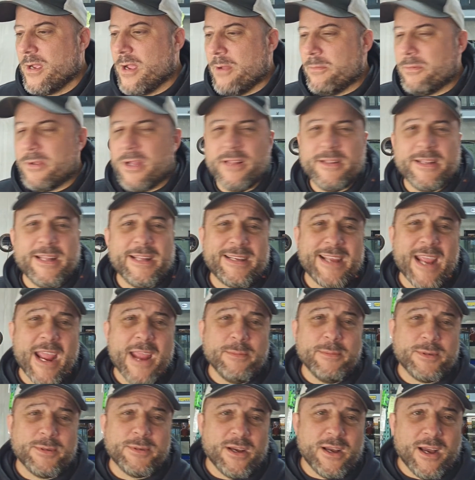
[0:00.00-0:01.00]
glad that it
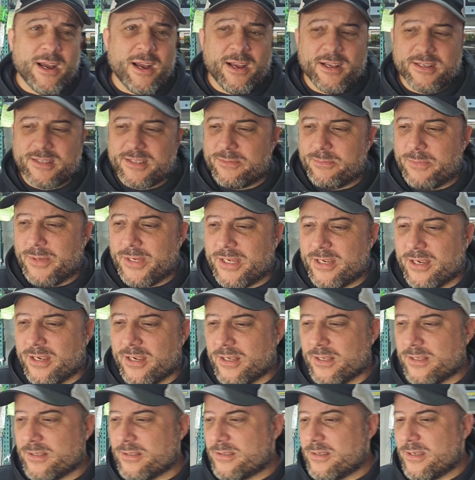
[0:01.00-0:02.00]
came to us
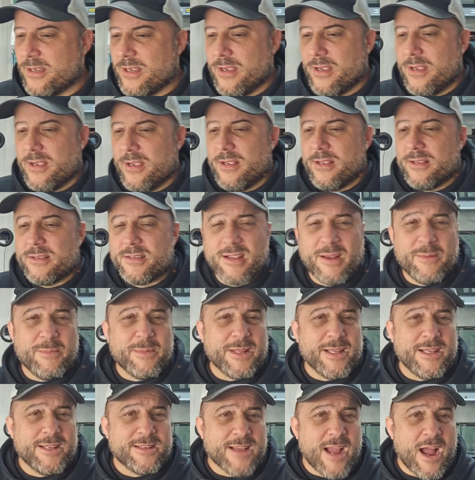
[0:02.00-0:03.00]
because some of
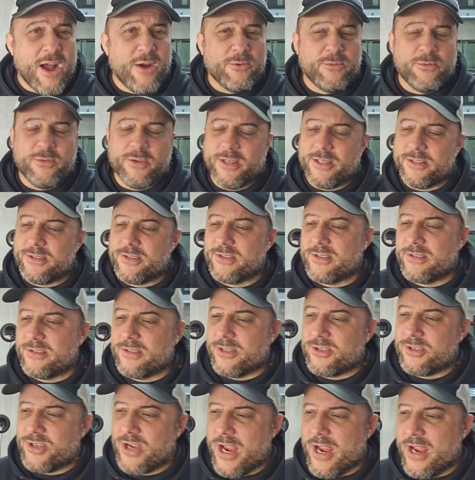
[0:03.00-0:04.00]
these outfits, the
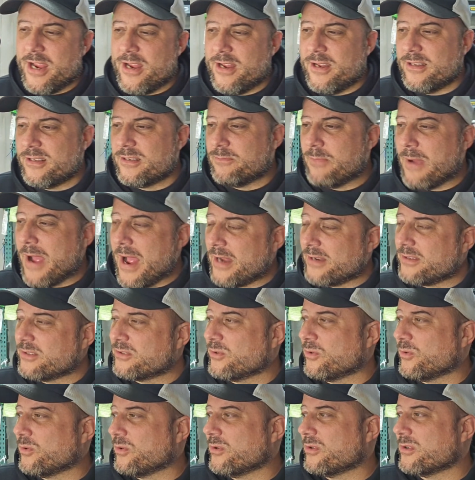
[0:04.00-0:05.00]
chains, box
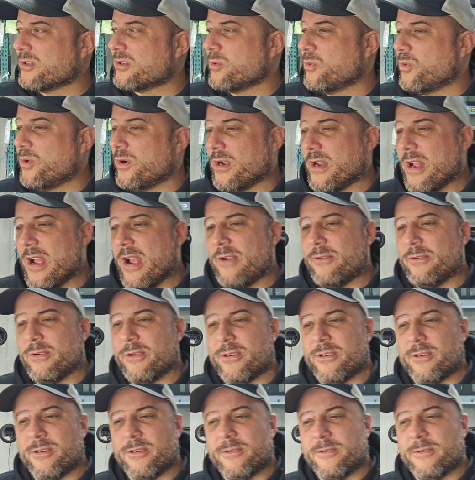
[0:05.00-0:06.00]
stores,
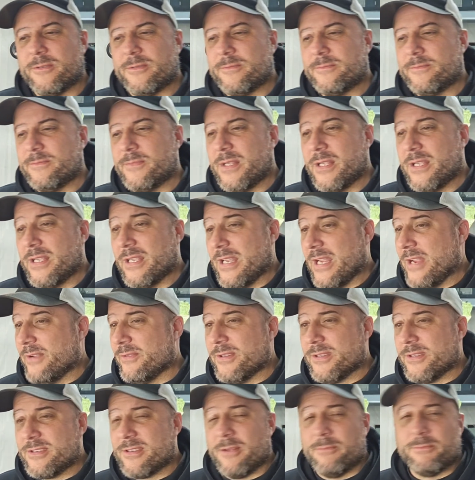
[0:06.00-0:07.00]
whatever,
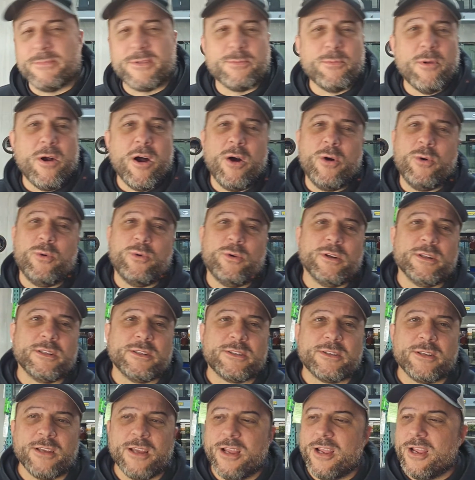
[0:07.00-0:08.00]
even some small
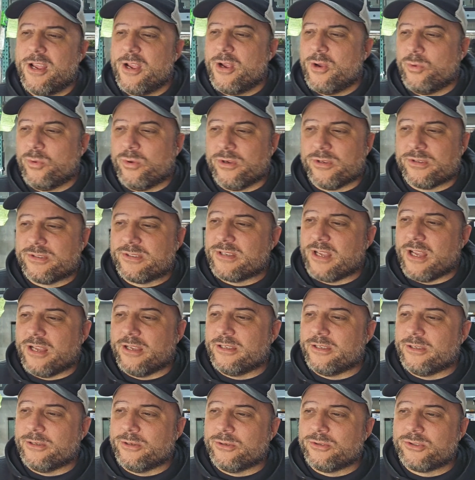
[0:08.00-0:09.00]
ones, will sell
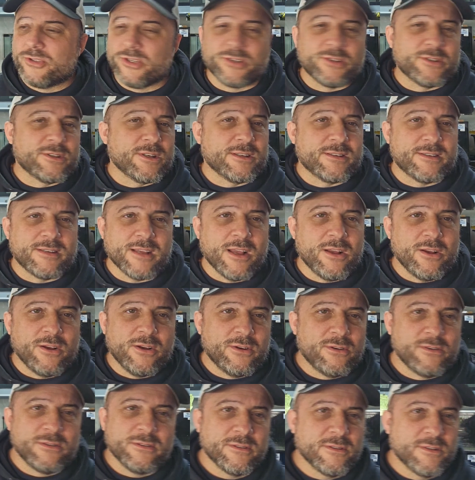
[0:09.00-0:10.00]
you just to
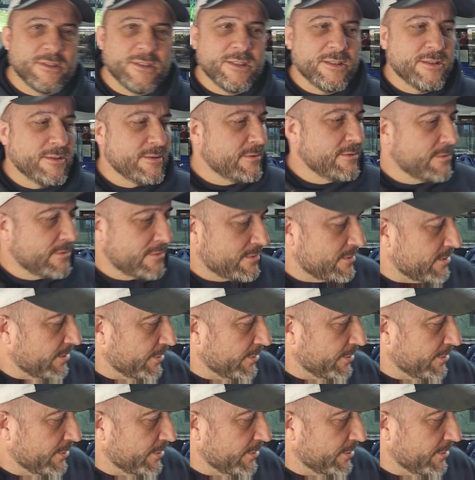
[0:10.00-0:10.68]
sell to